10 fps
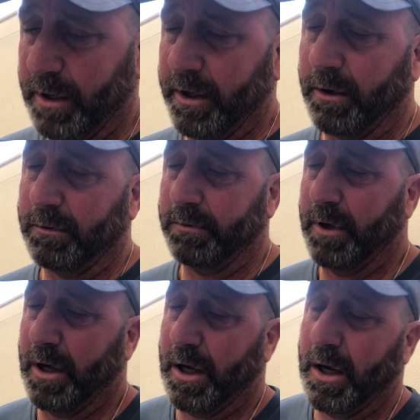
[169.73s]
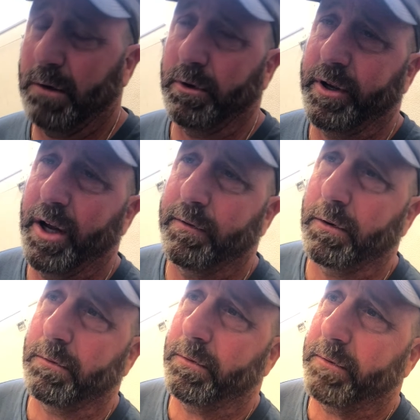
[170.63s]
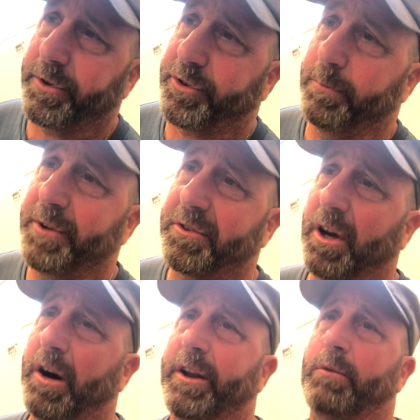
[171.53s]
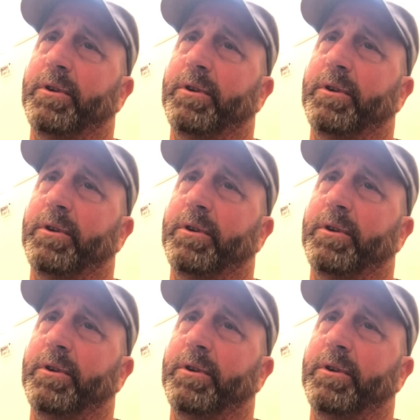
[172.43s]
I would never dismiss God.